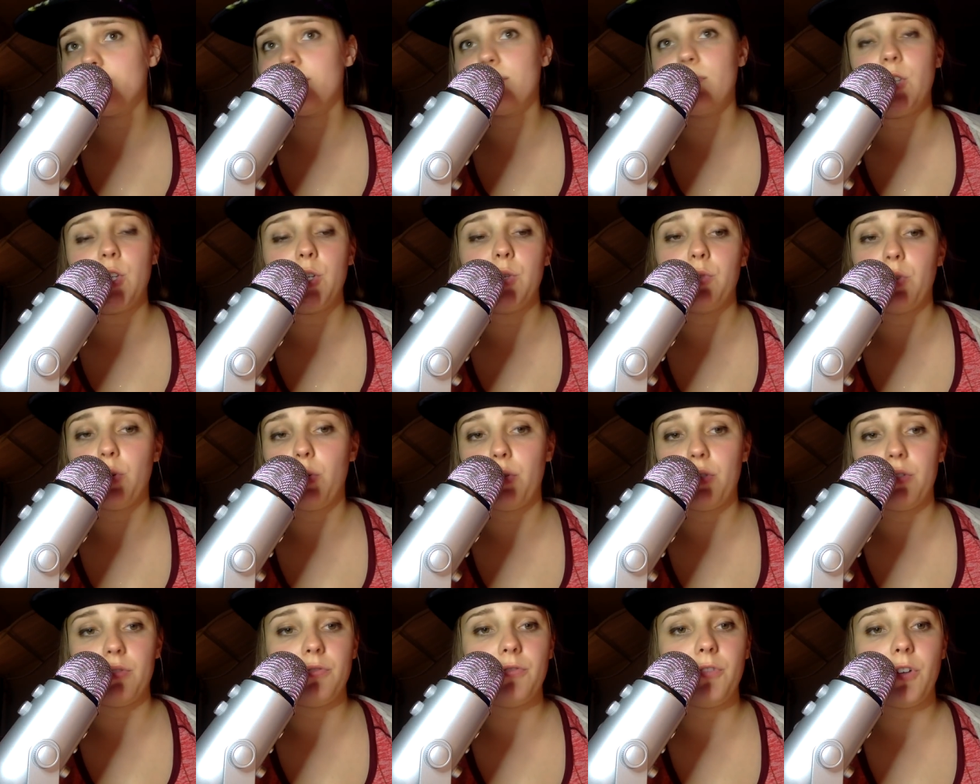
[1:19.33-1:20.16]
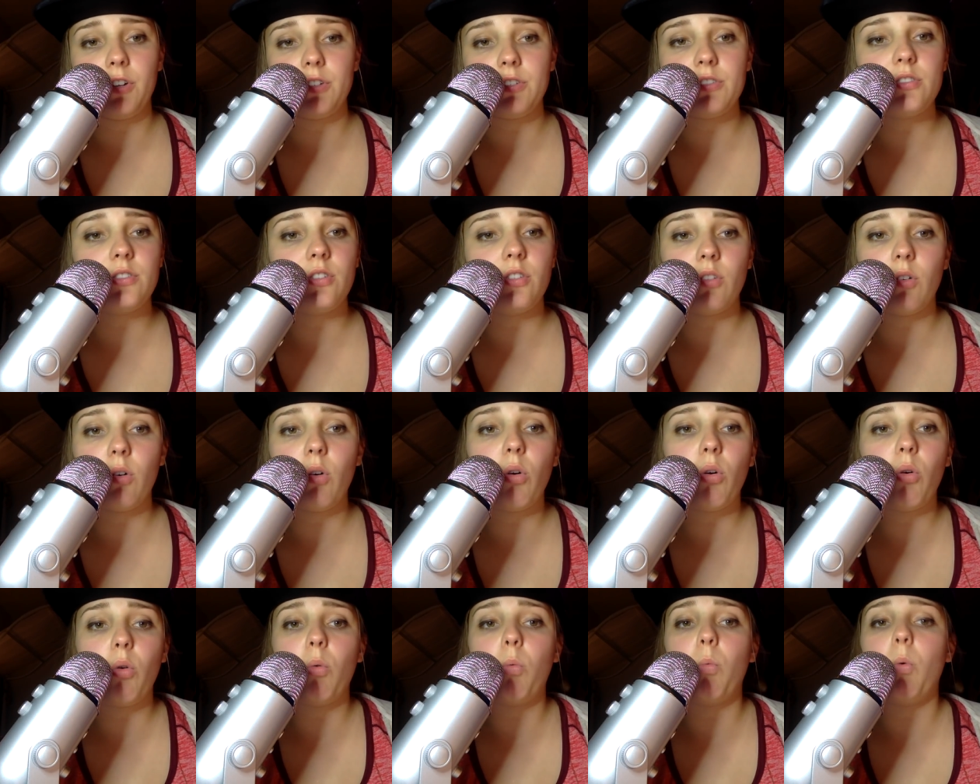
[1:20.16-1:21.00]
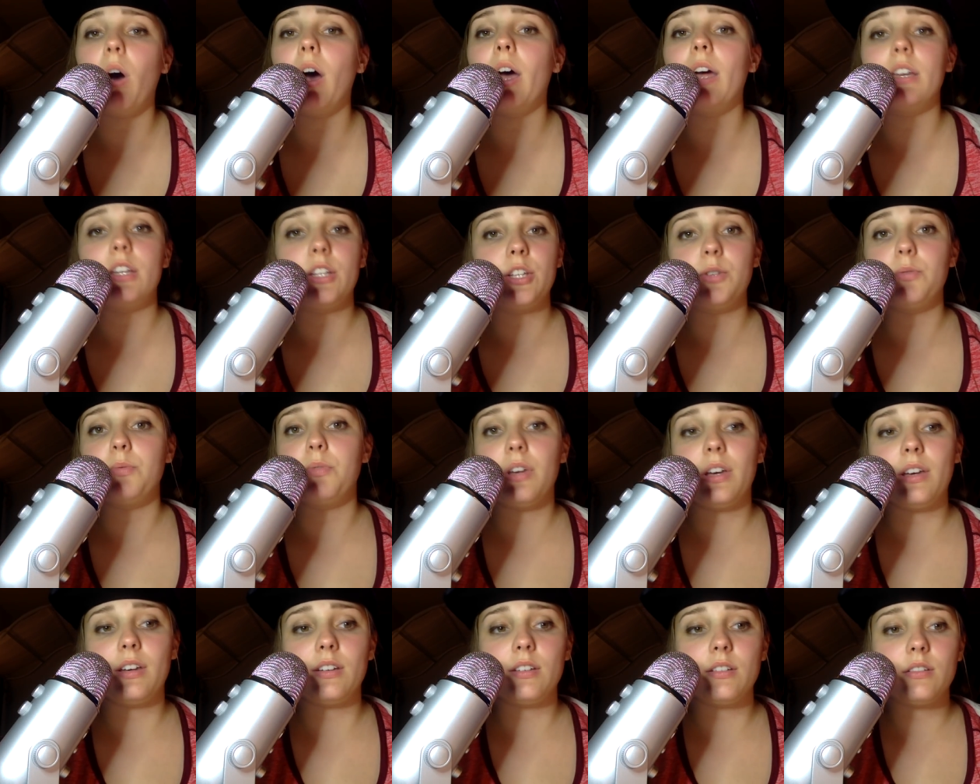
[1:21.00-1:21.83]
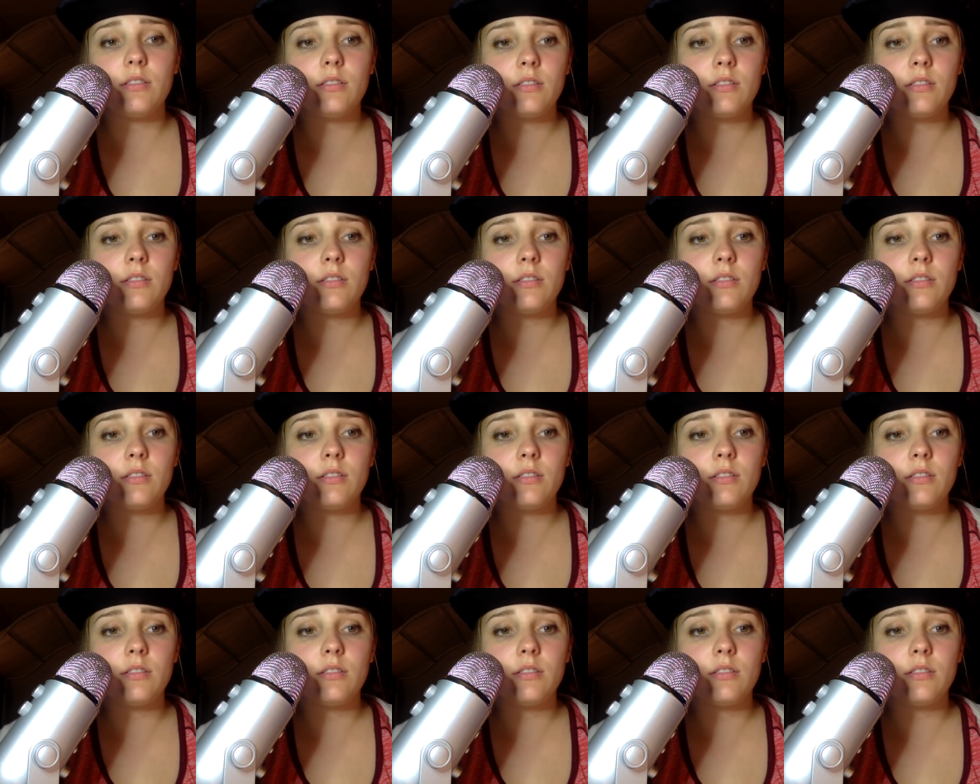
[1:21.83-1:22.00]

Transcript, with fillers: unicorn farts to the whole wide UK.